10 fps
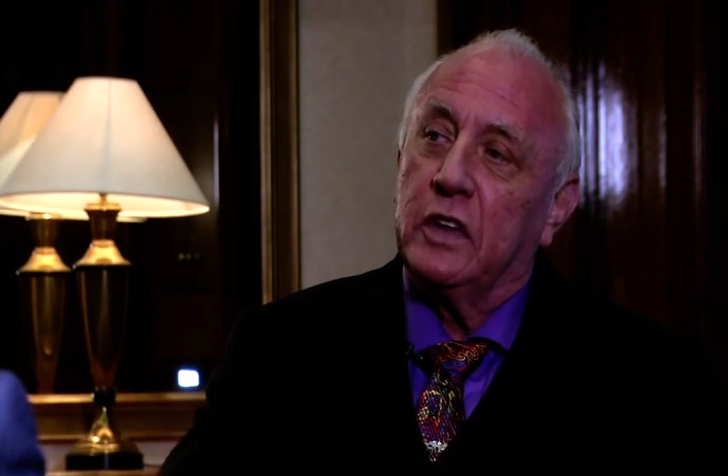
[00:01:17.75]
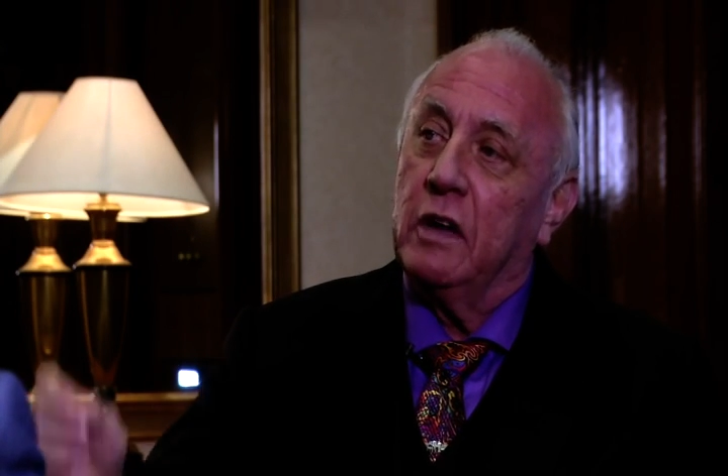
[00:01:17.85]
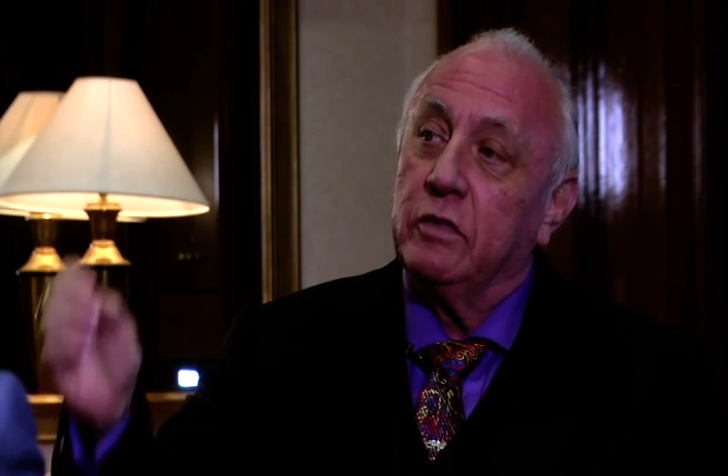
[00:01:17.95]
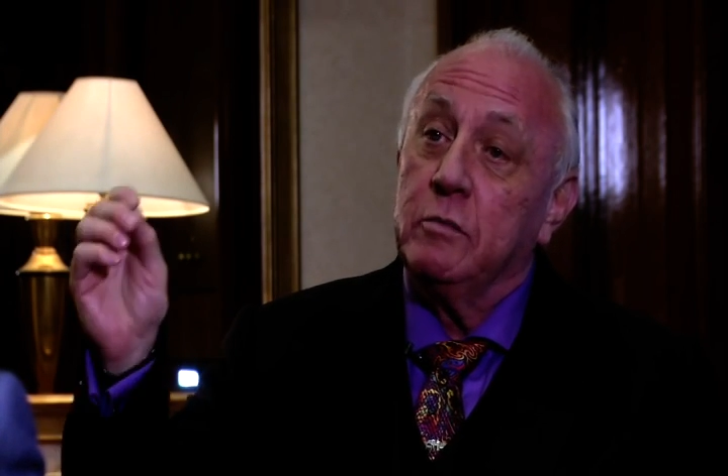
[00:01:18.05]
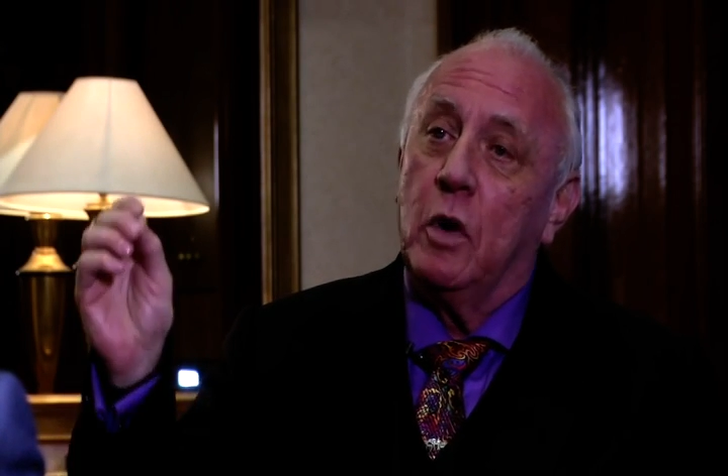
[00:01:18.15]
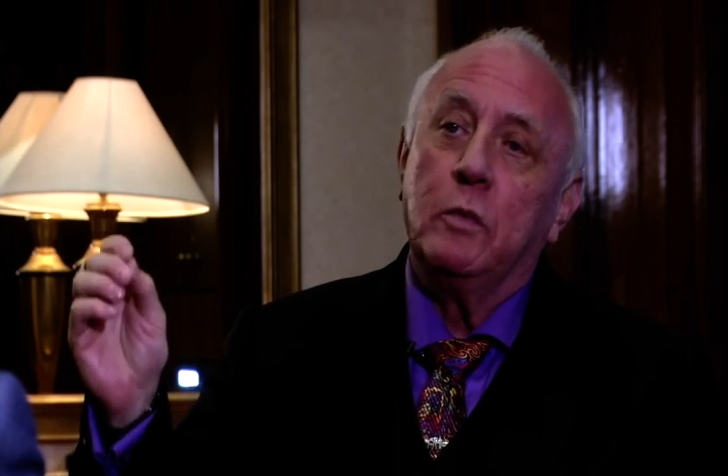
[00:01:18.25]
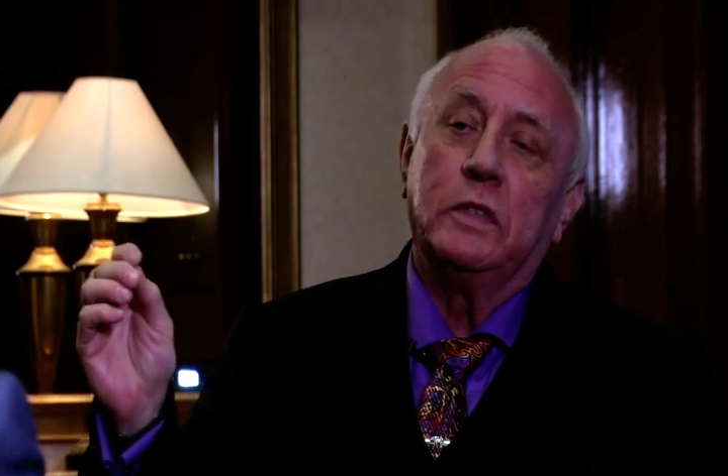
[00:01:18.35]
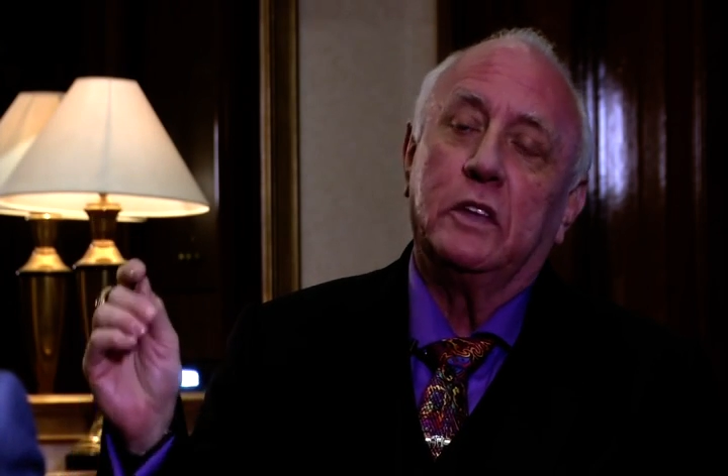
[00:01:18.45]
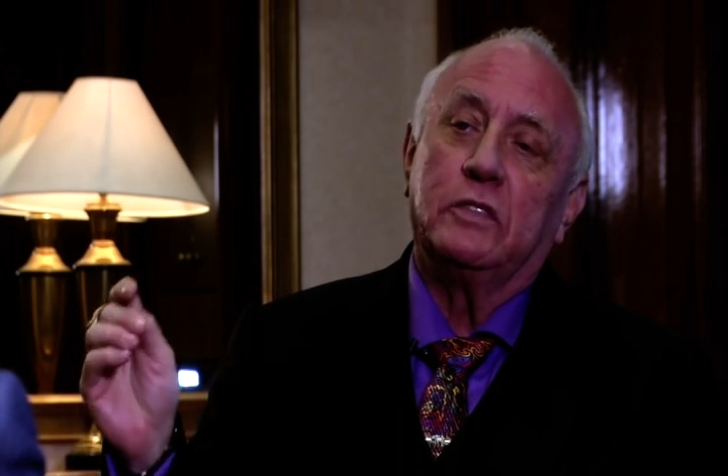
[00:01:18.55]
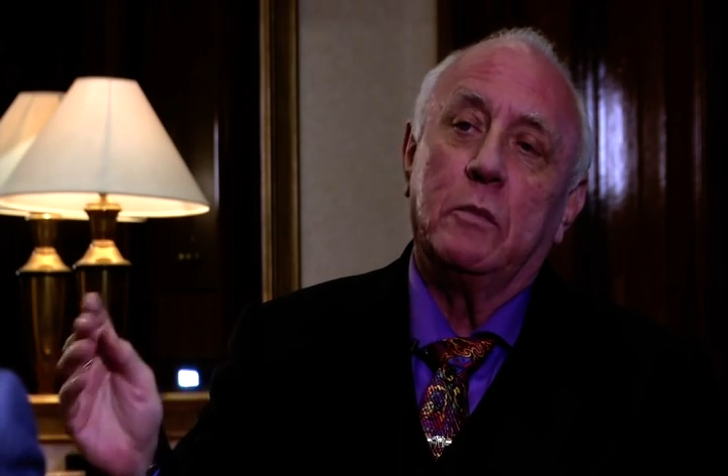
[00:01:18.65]
and every
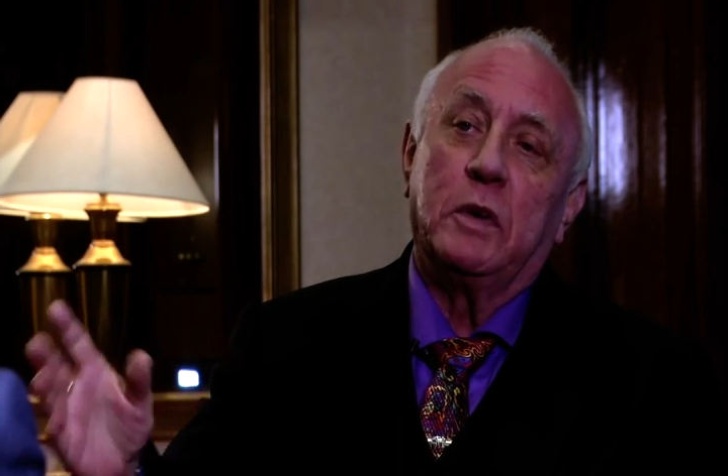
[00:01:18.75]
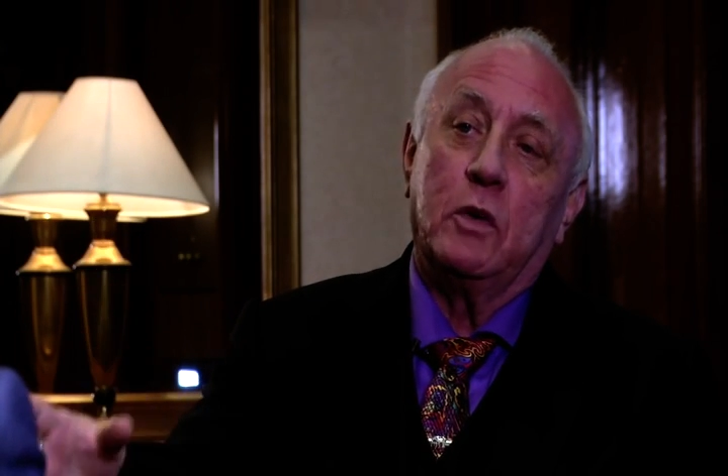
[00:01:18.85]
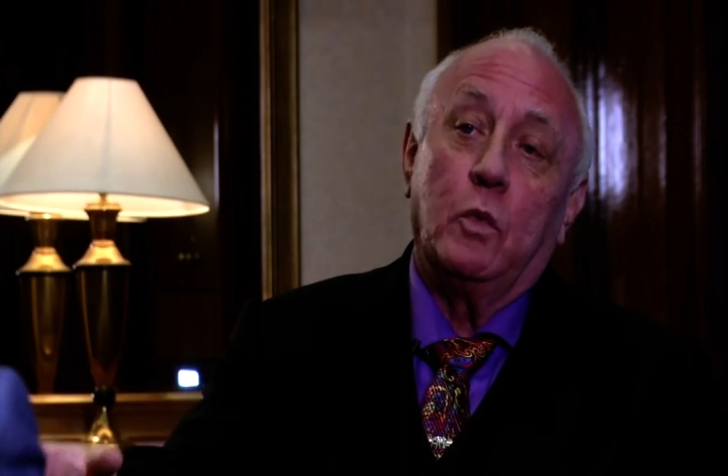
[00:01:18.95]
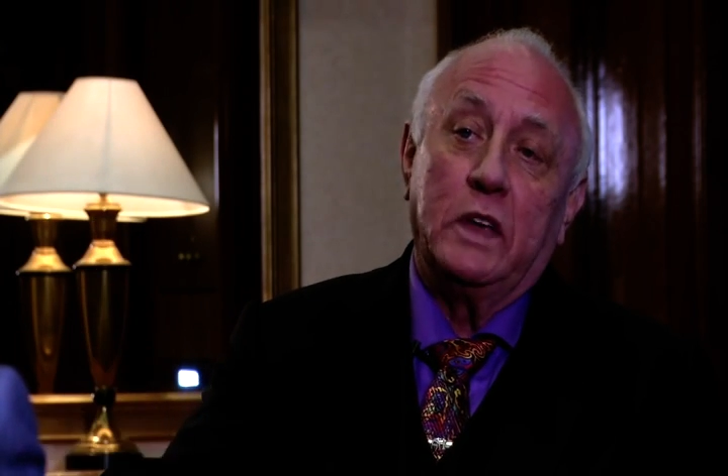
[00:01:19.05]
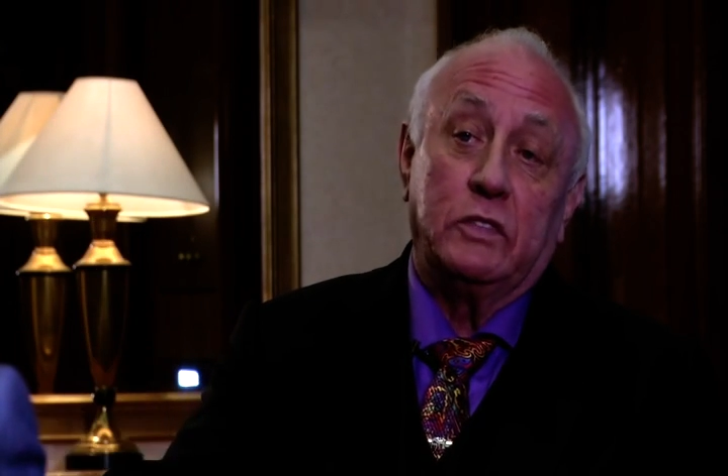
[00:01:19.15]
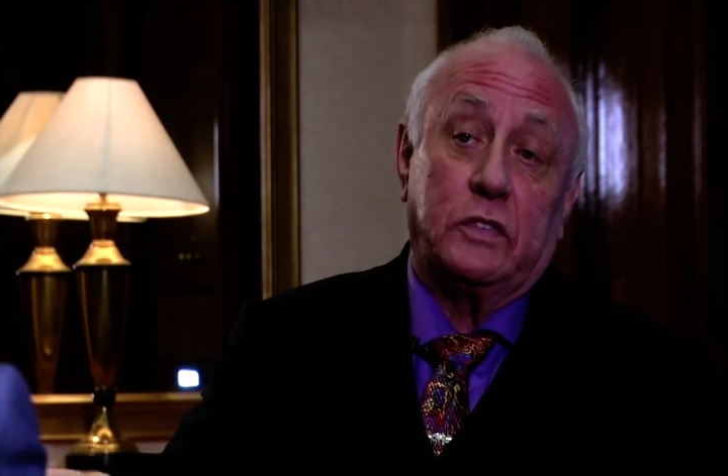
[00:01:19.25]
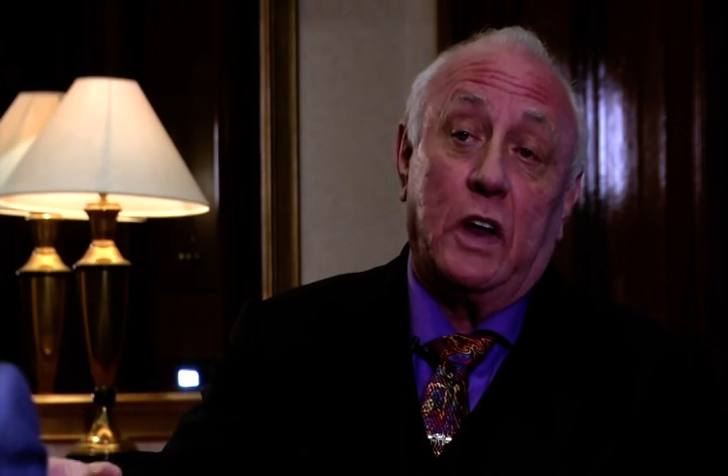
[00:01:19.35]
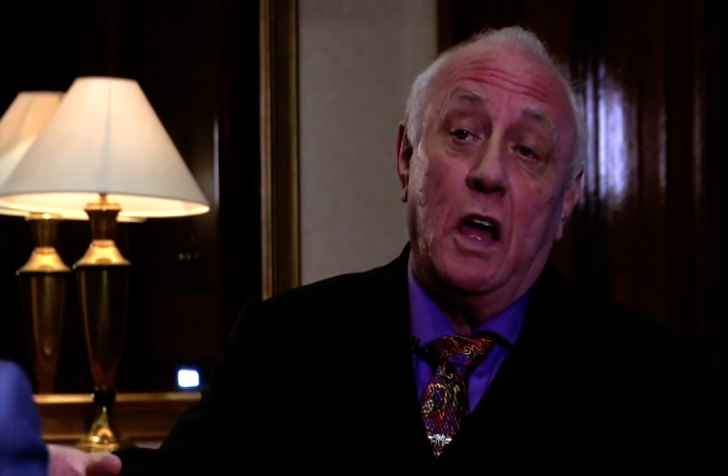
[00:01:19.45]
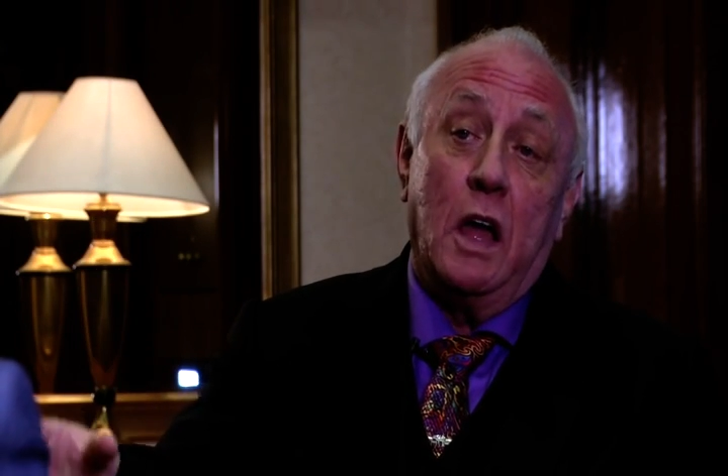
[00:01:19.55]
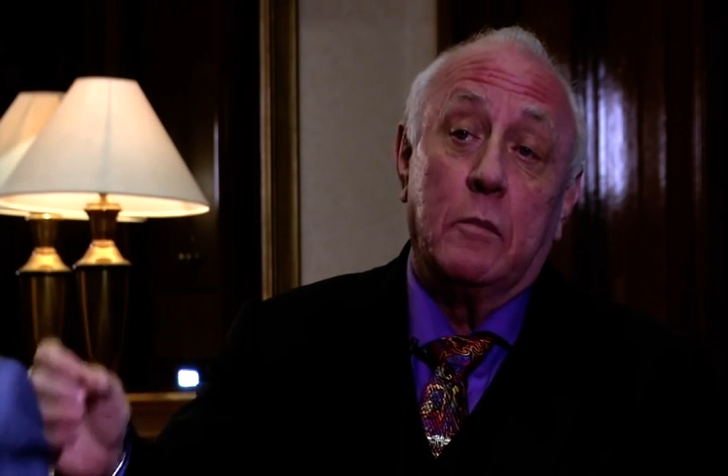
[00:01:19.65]
moment that somebody wastes
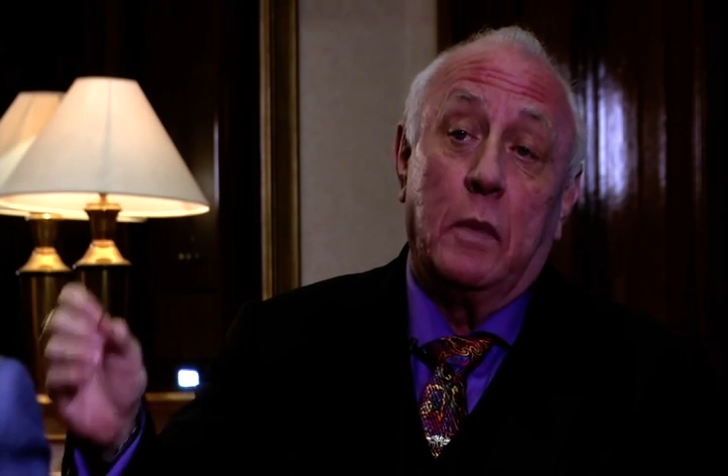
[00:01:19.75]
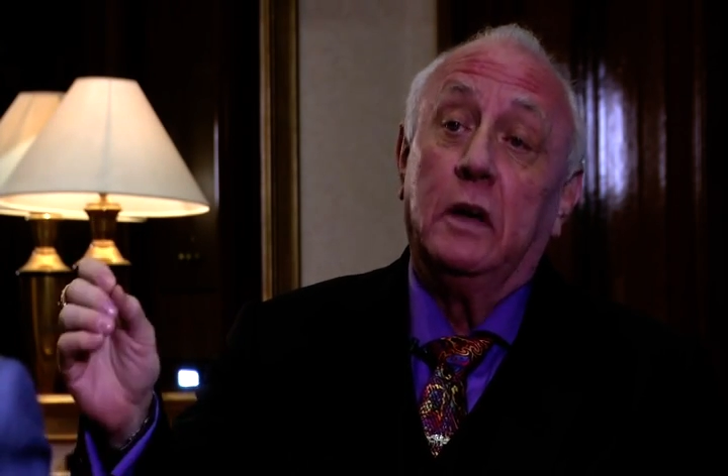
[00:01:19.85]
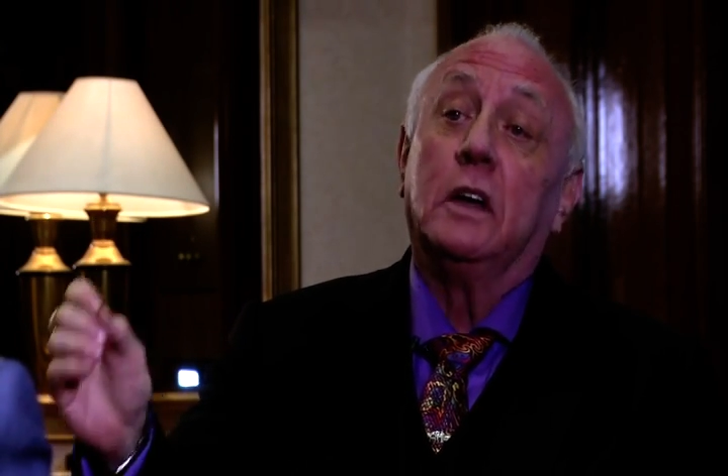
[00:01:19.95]
time